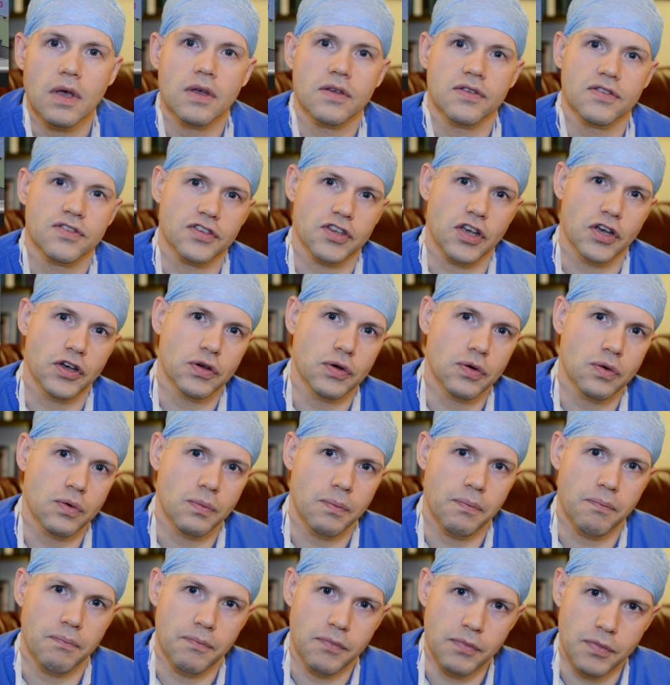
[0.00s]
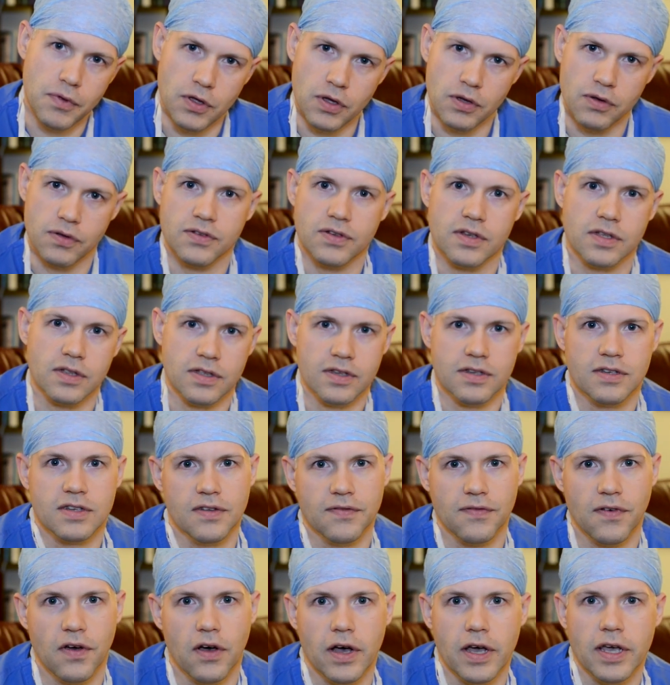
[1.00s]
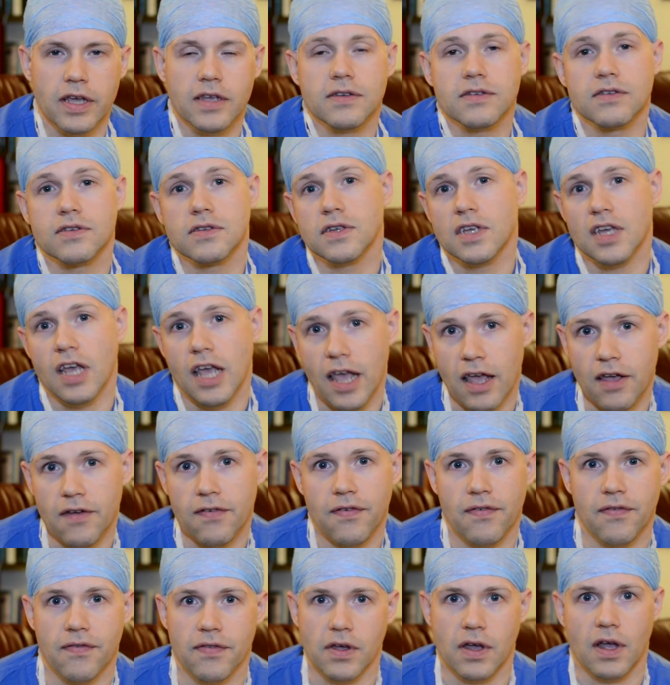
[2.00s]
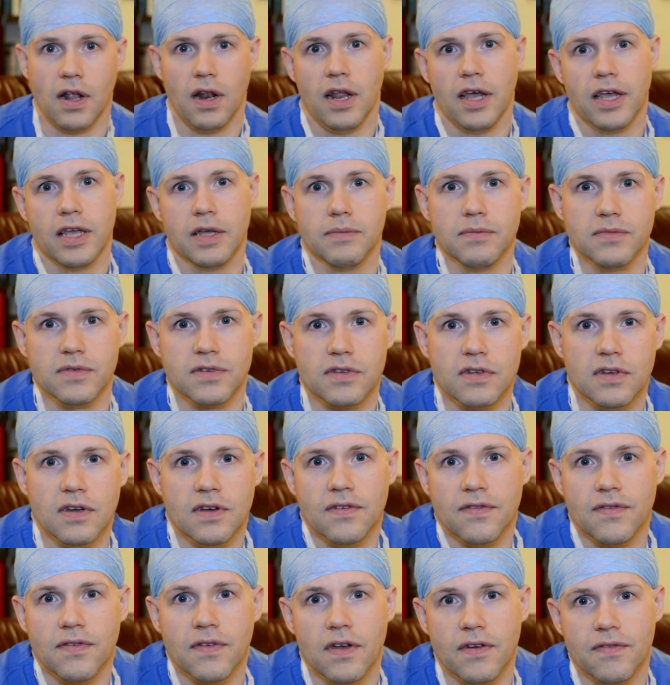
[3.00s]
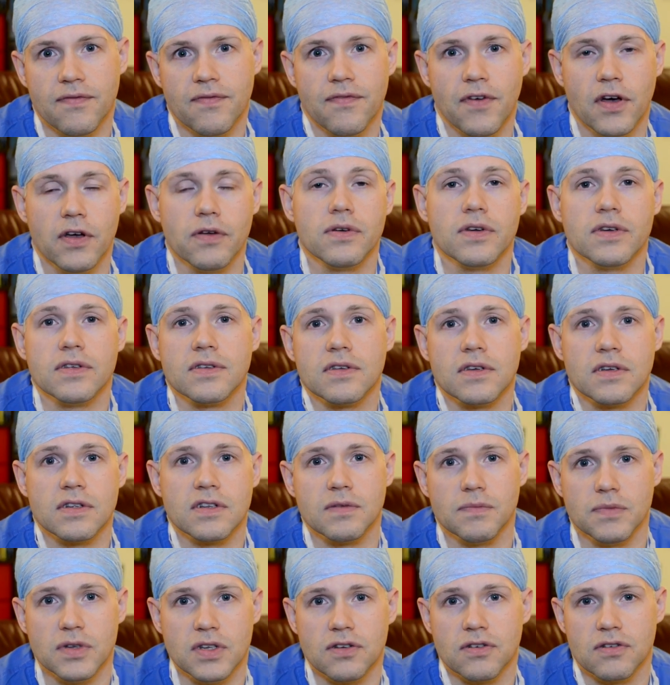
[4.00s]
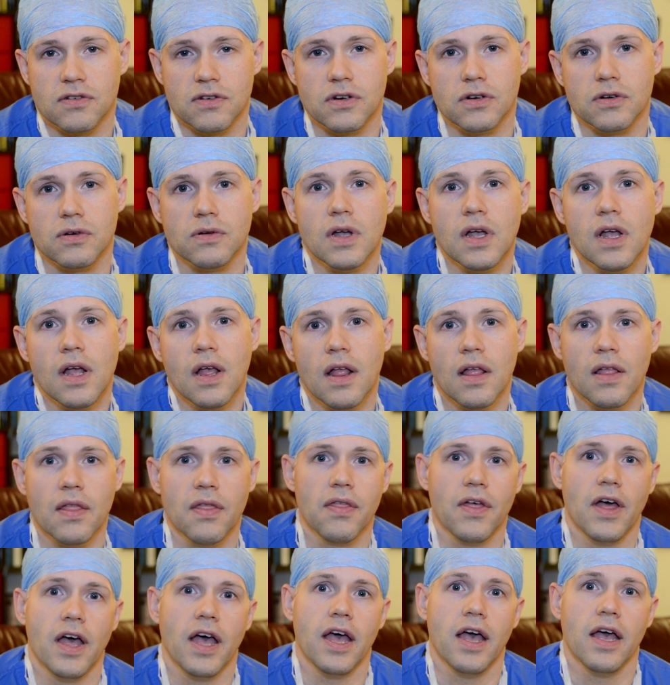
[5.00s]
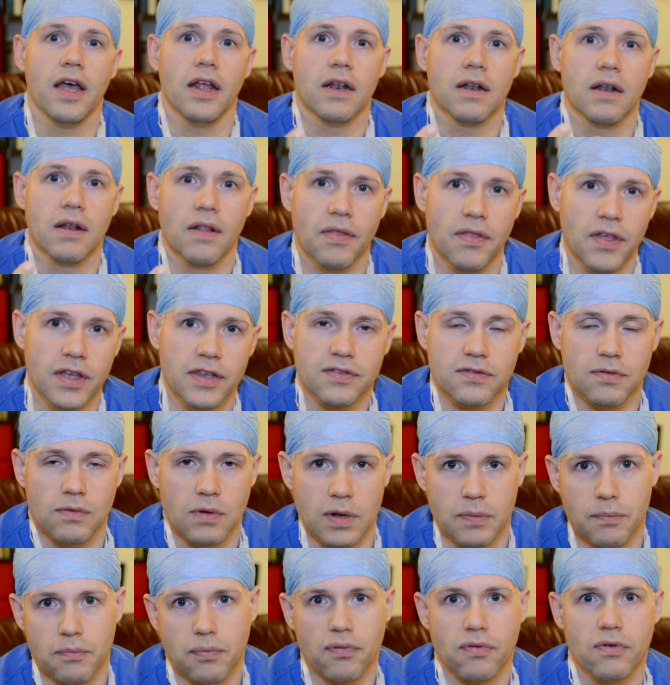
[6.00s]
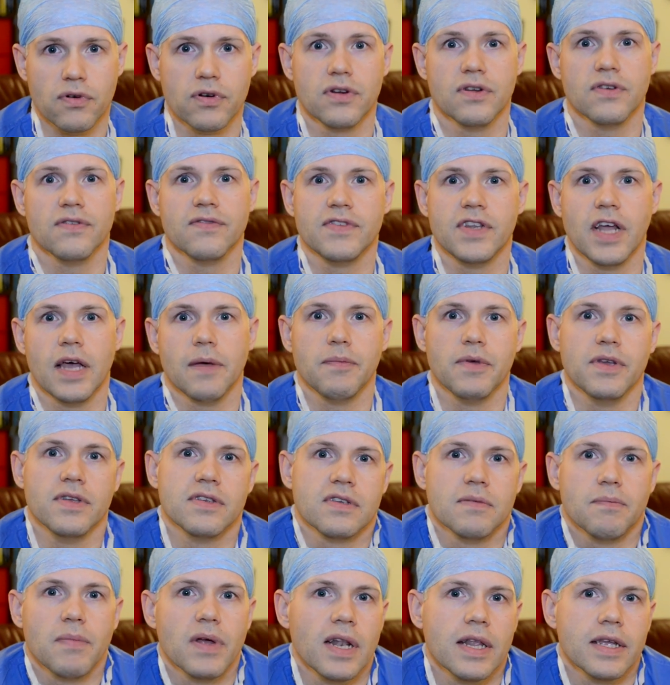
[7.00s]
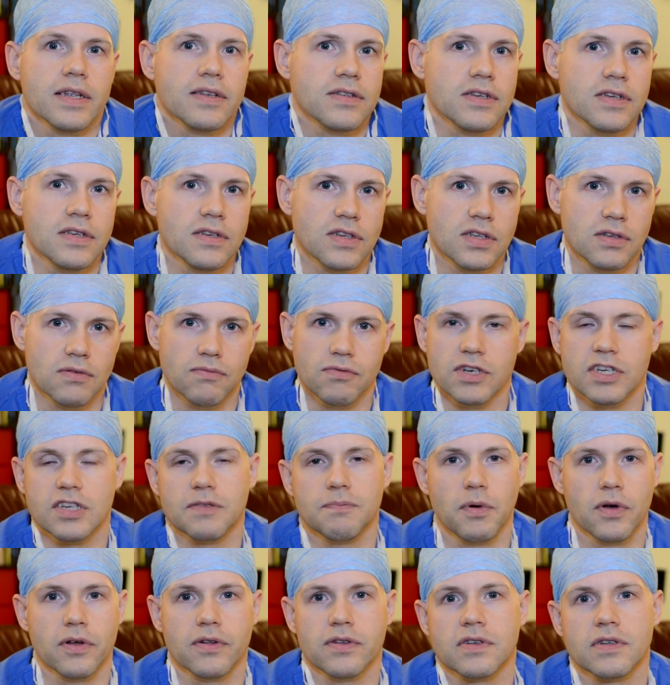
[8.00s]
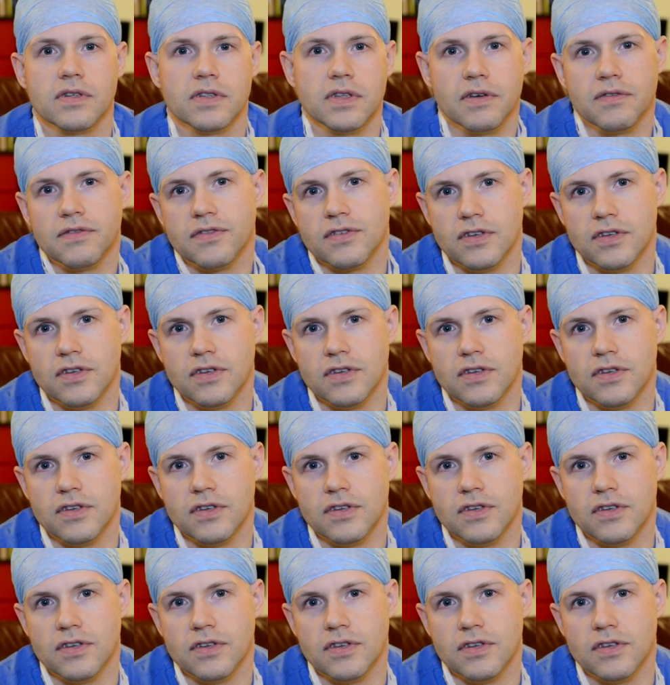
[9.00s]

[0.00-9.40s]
So using this device, if the claims of Focus are to be true, then this will improve Debbie's ability to respond to those